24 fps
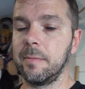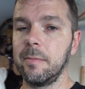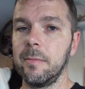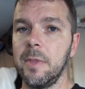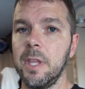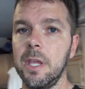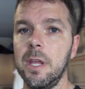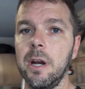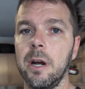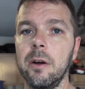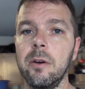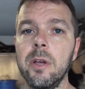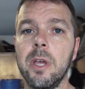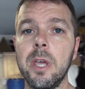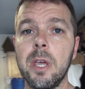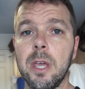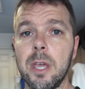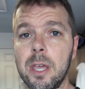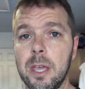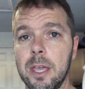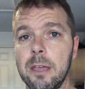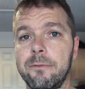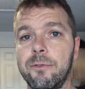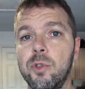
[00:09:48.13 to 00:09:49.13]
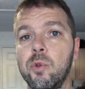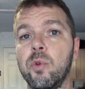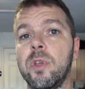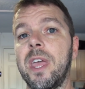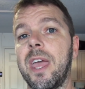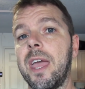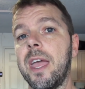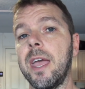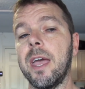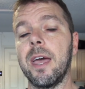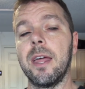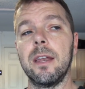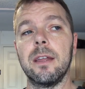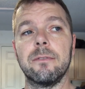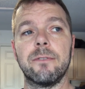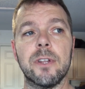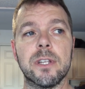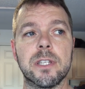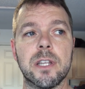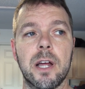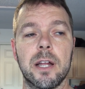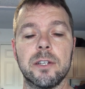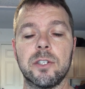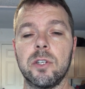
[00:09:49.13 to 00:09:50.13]
you know, if you can, if
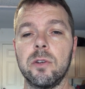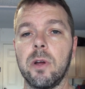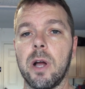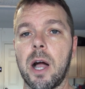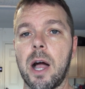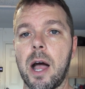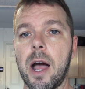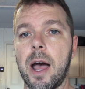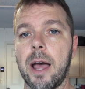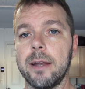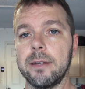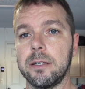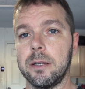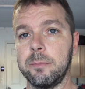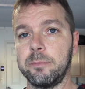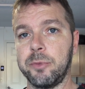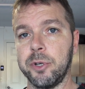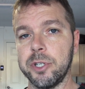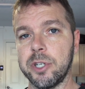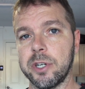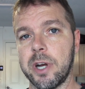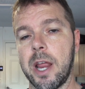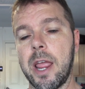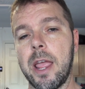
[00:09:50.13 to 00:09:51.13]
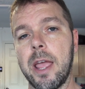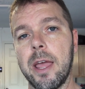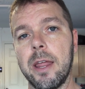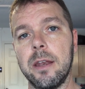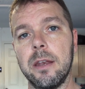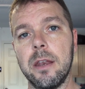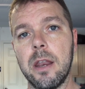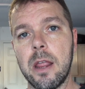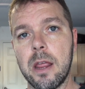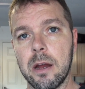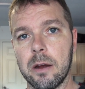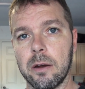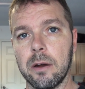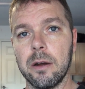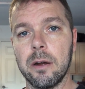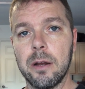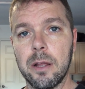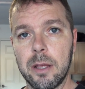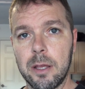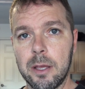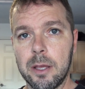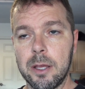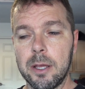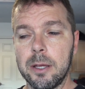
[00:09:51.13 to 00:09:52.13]
it's not too hot, put your hand near
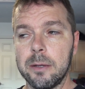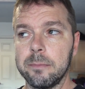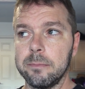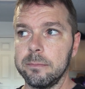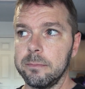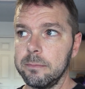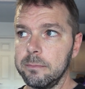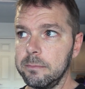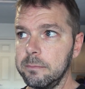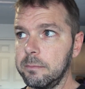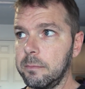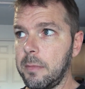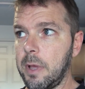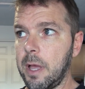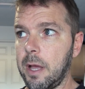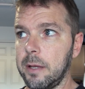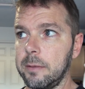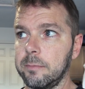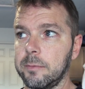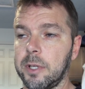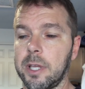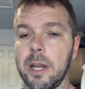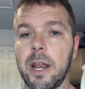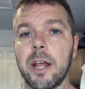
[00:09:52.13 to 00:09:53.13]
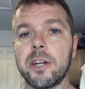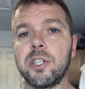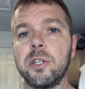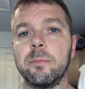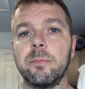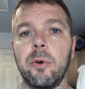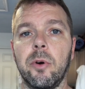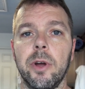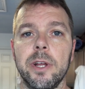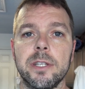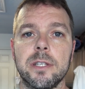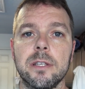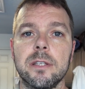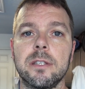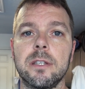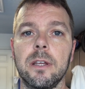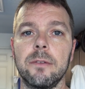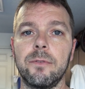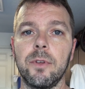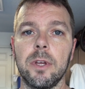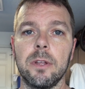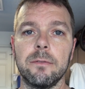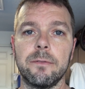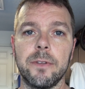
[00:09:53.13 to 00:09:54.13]
connection points and see
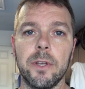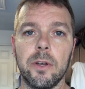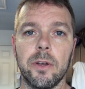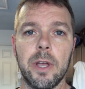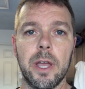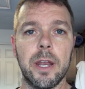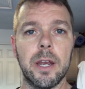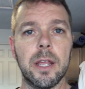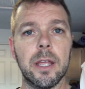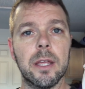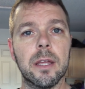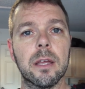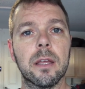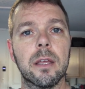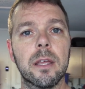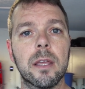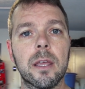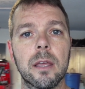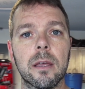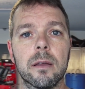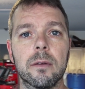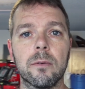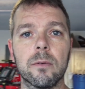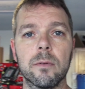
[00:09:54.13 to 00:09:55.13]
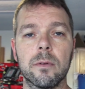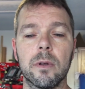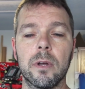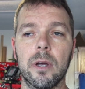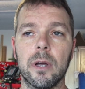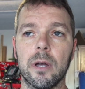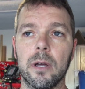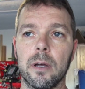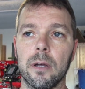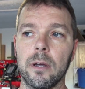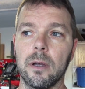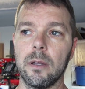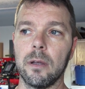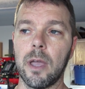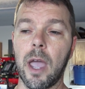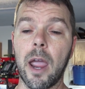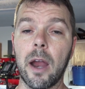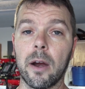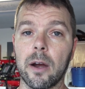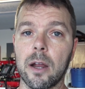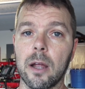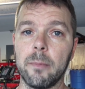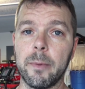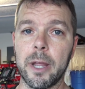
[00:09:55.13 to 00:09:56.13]
if you can feel any
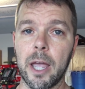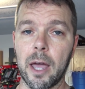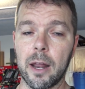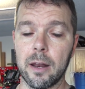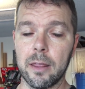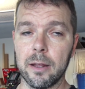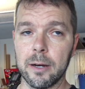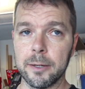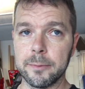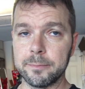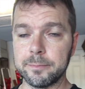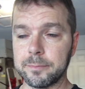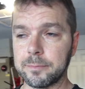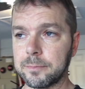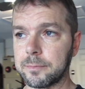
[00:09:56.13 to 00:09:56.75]
air coming out of there.